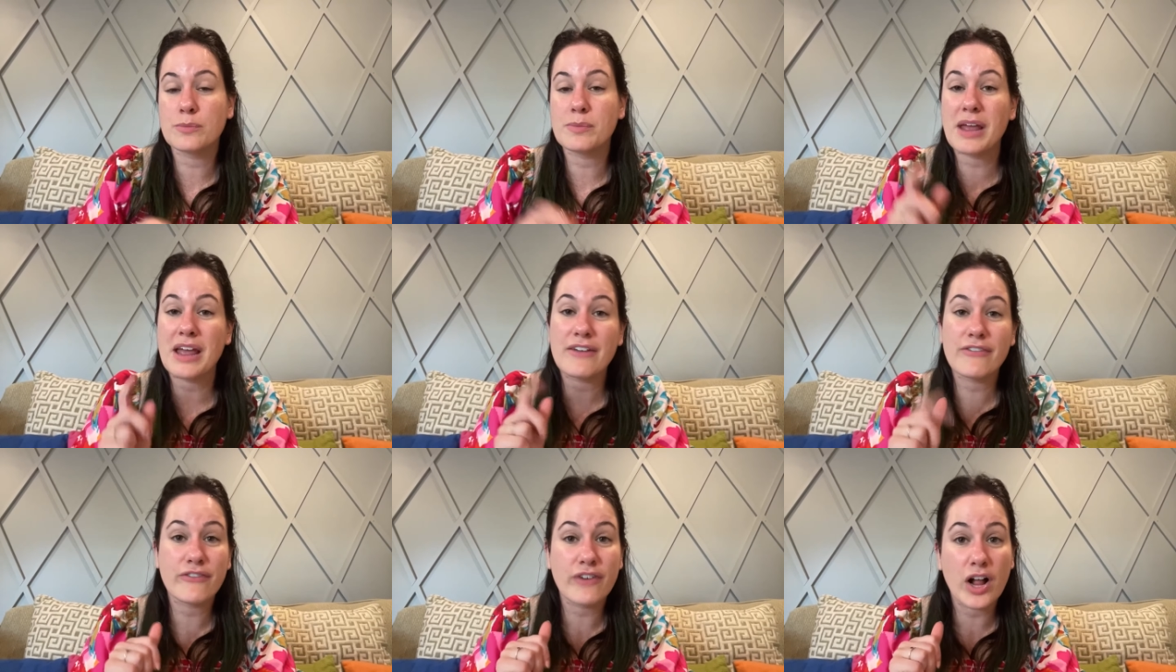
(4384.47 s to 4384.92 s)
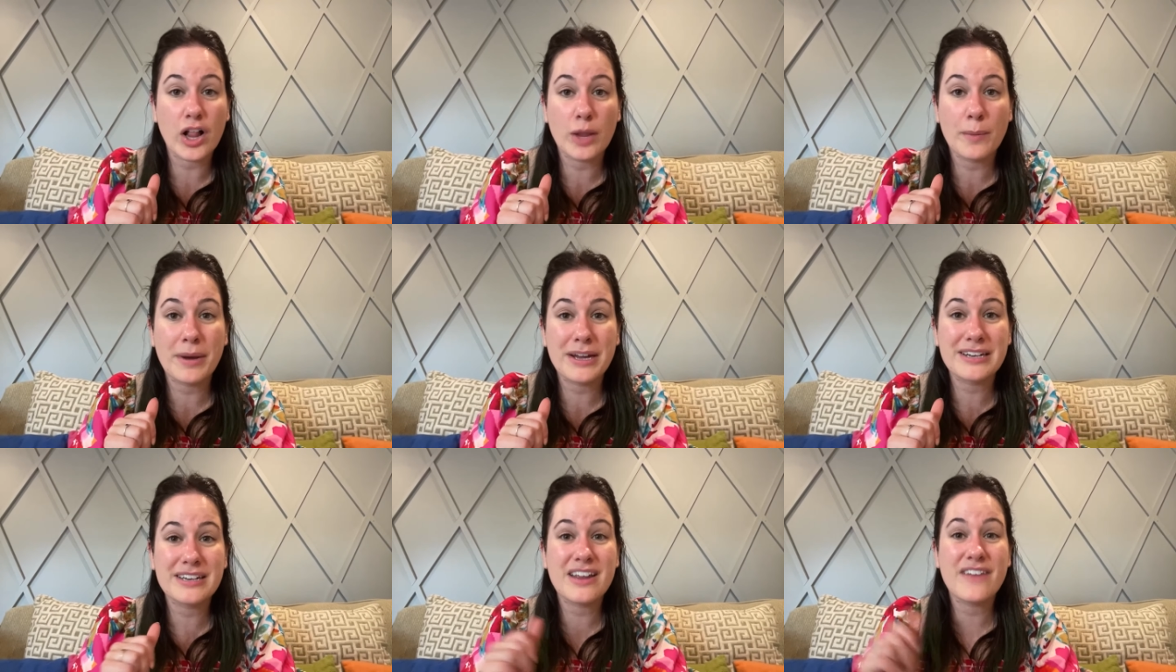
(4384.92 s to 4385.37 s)
Should be a
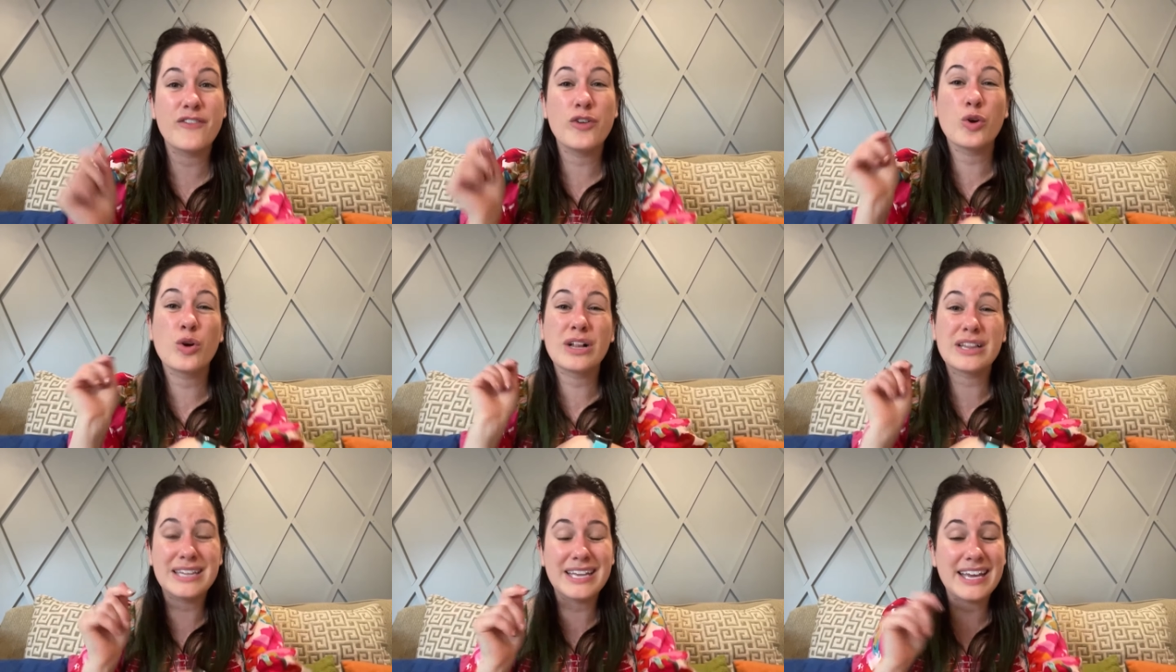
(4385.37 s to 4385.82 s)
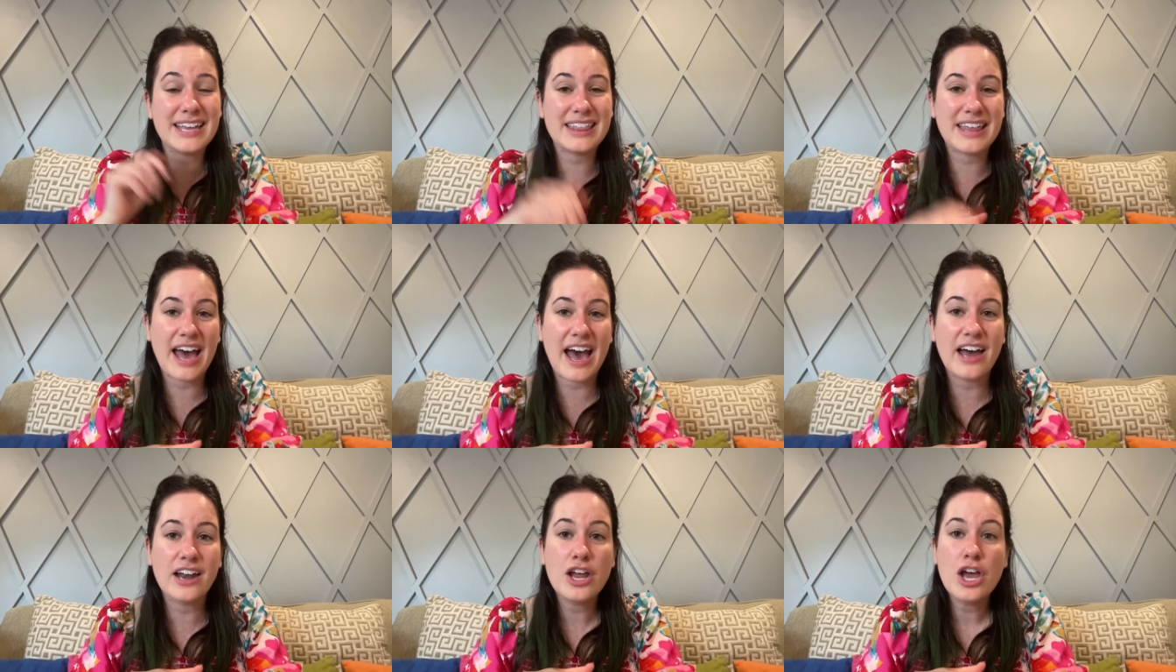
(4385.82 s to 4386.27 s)
follow button. If you click
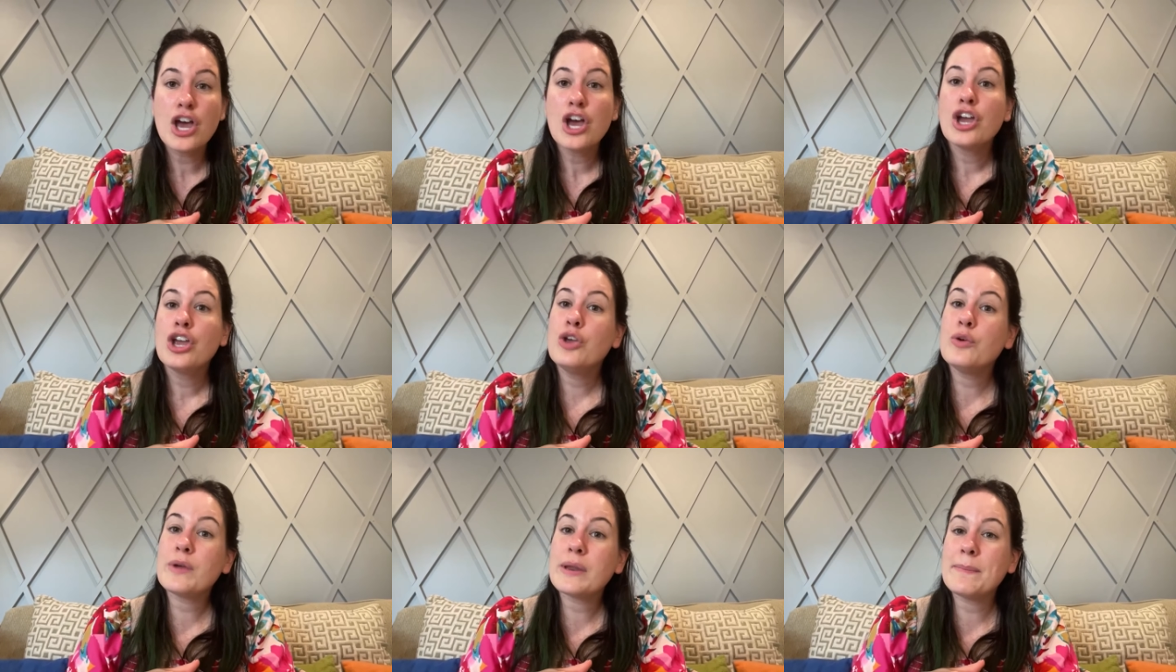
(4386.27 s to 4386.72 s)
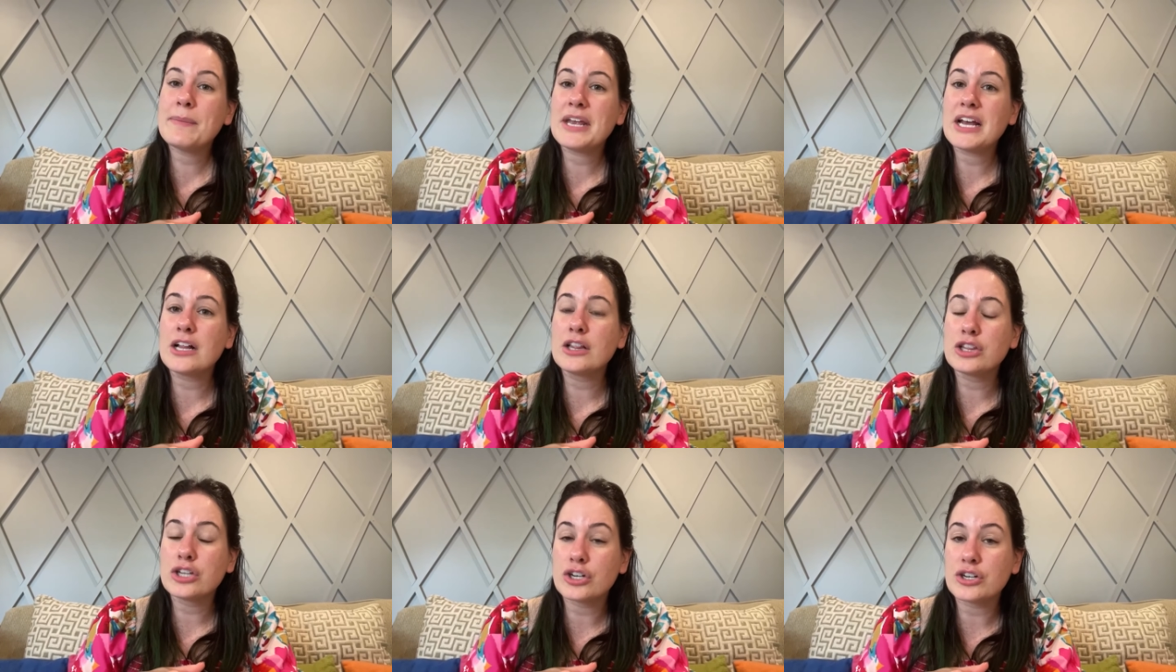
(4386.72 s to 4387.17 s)
that, you can
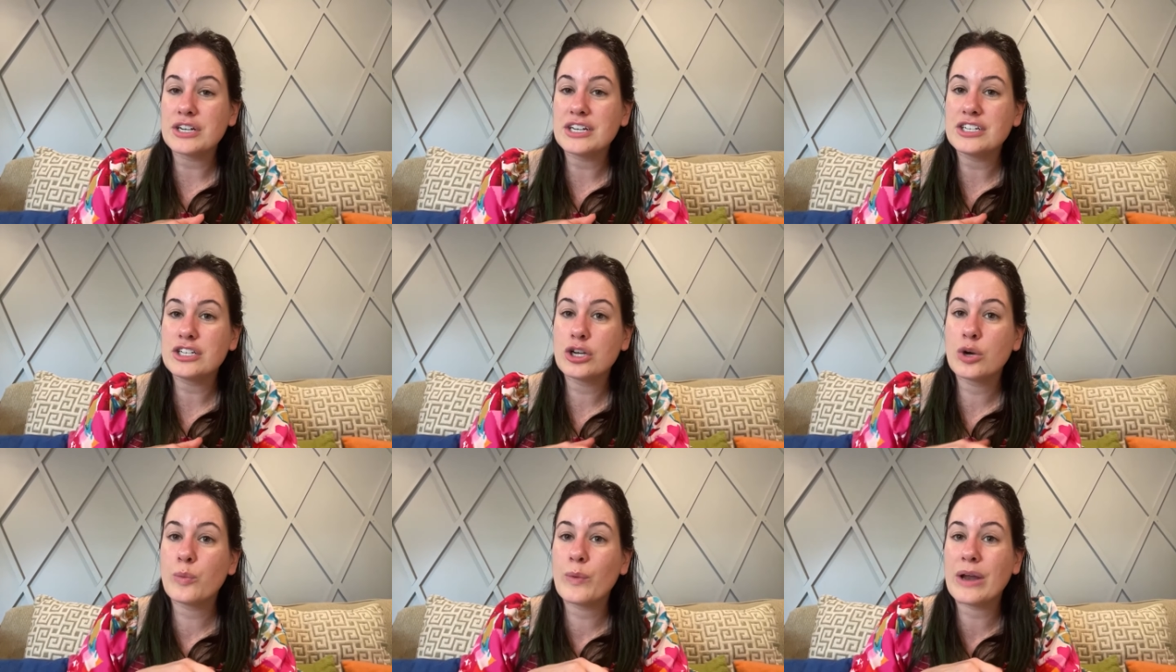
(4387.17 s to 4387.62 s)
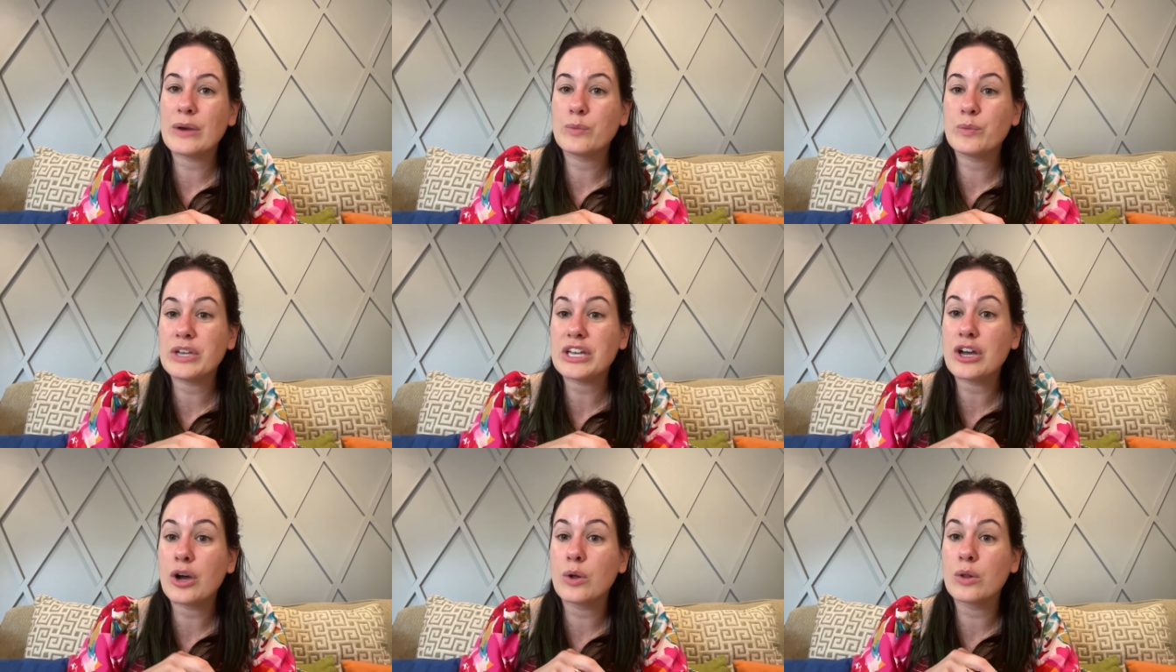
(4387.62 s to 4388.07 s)
be alerted to
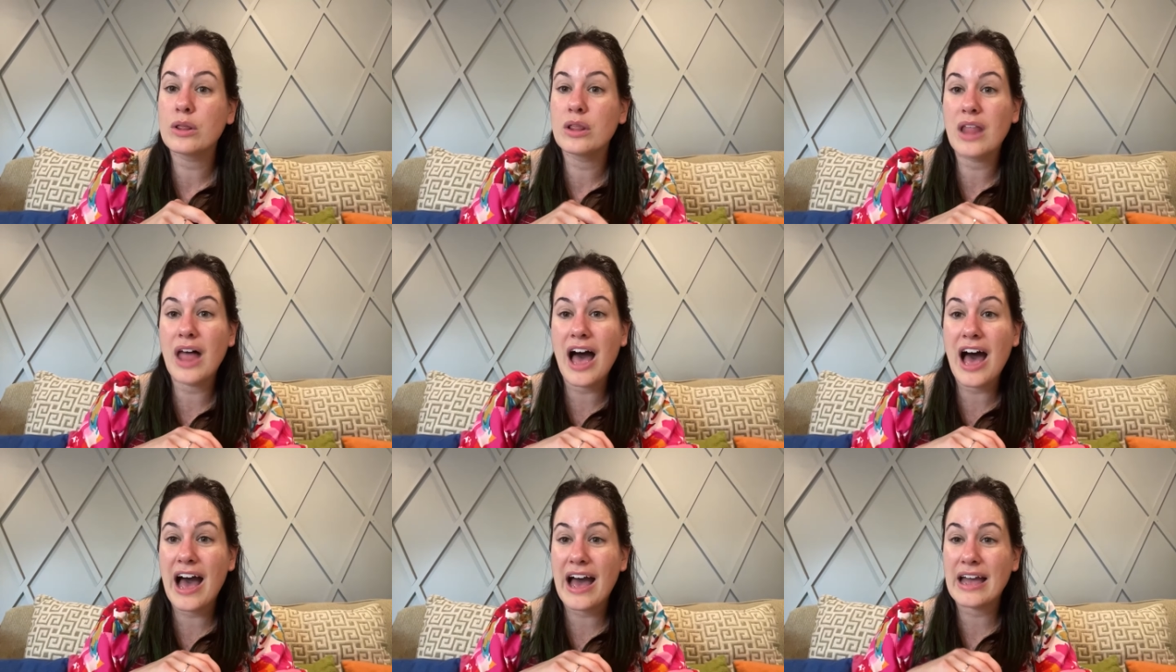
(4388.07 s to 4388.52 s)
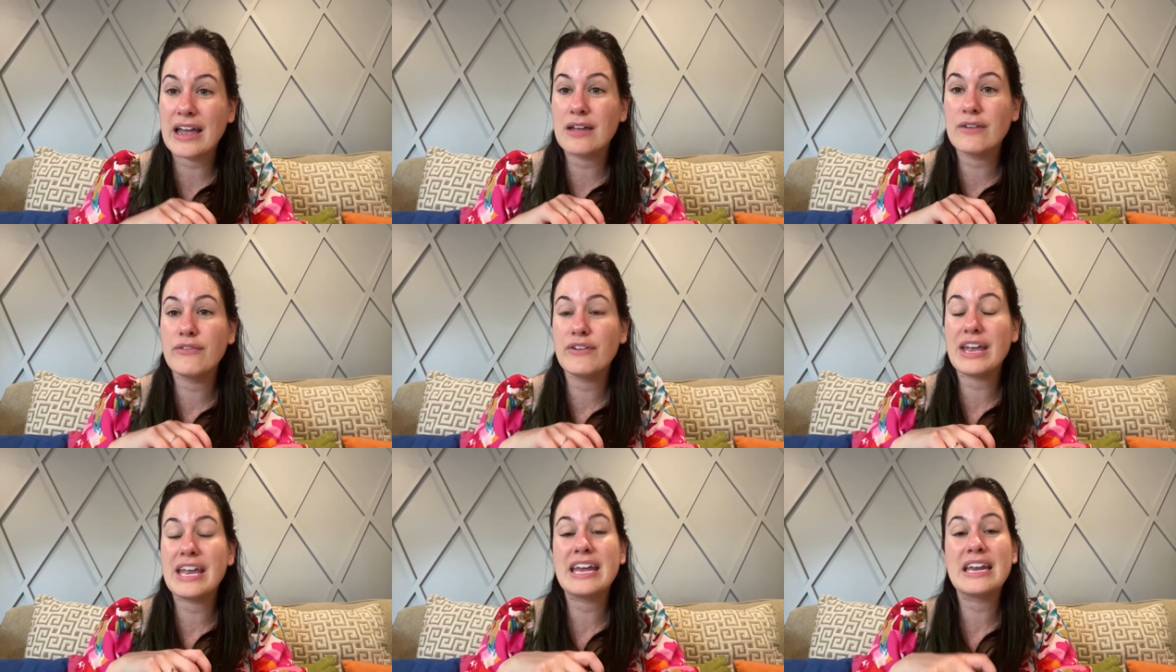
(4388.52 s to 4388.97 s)
when we go
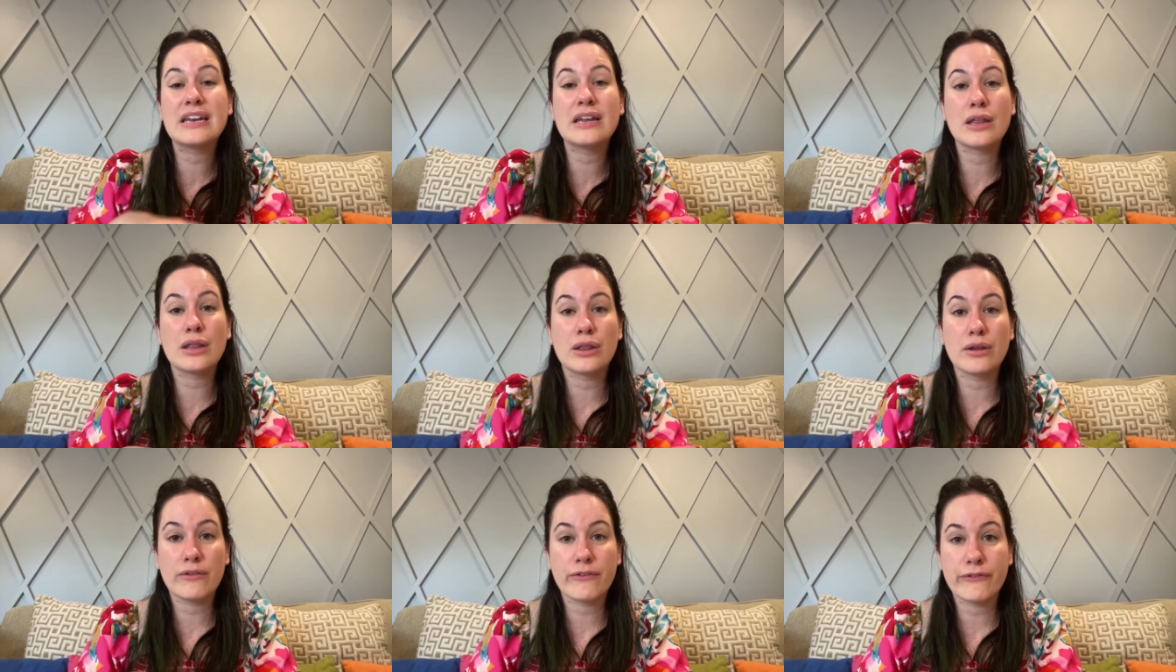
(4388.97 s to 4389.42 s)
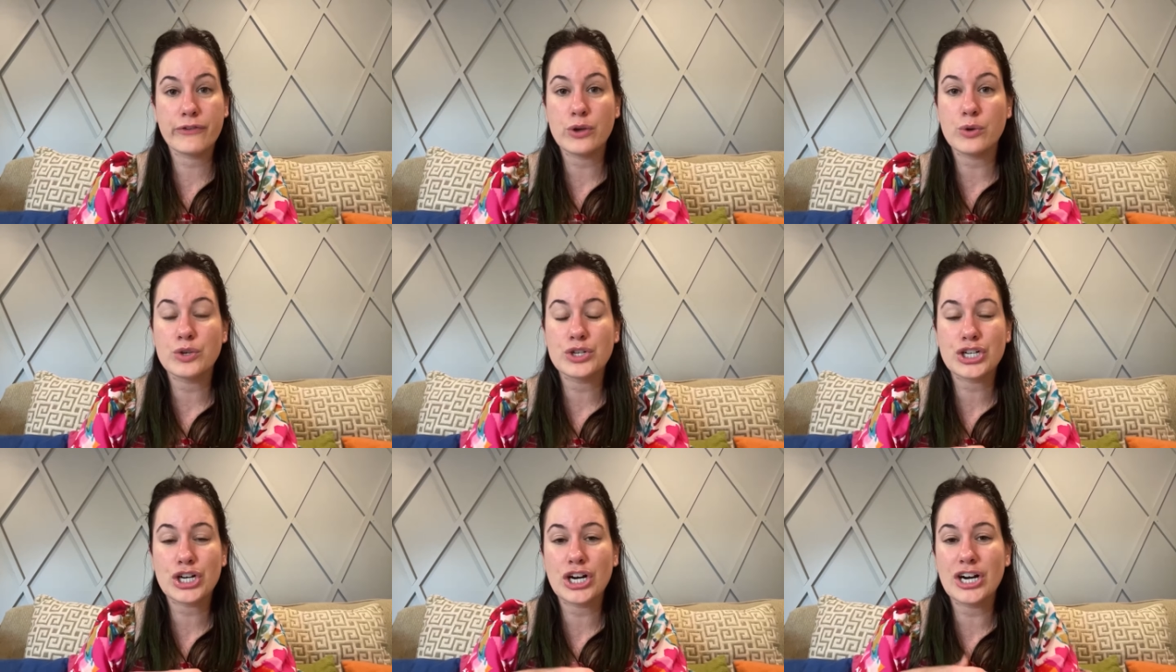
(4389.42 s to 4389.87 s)
live in the
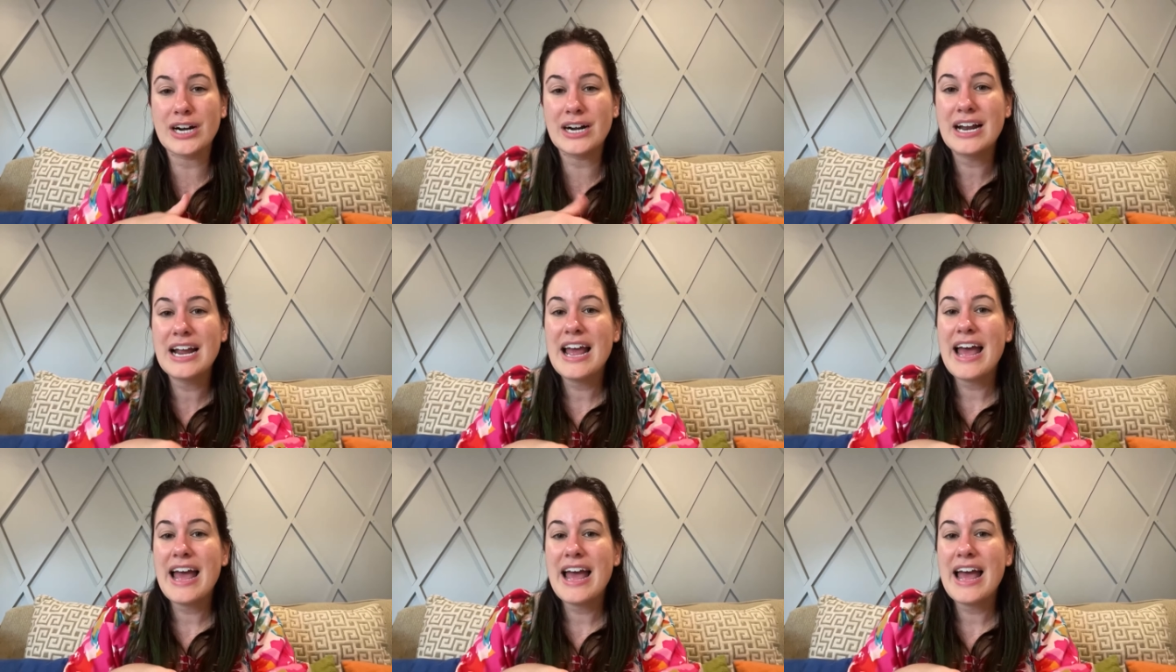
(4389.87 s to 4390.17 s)
future.